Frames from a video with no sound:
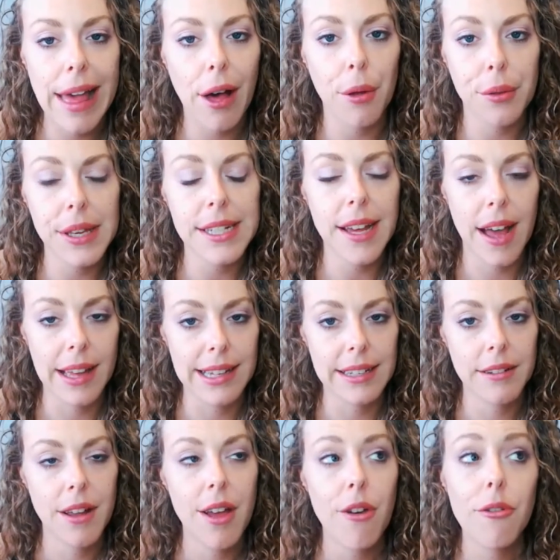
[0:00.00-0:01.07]
a healthy diet
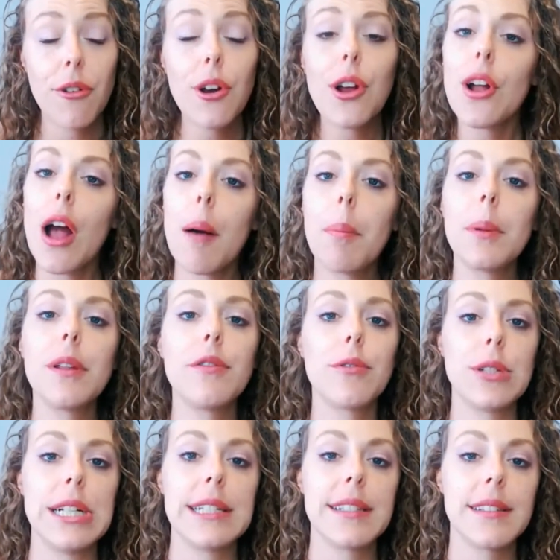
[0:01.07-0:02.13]
for a couple of
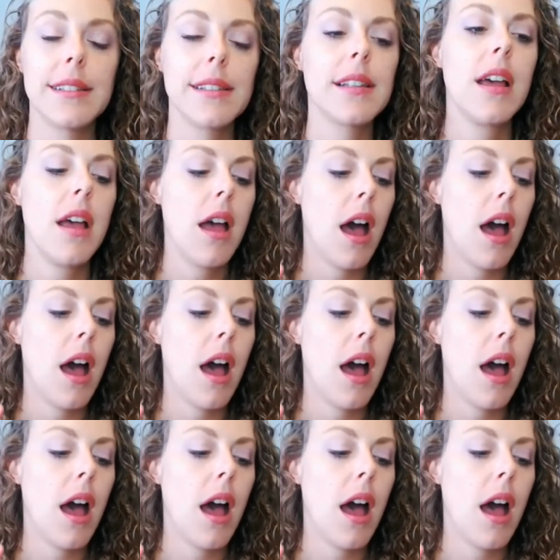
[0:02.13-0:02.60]
reasons.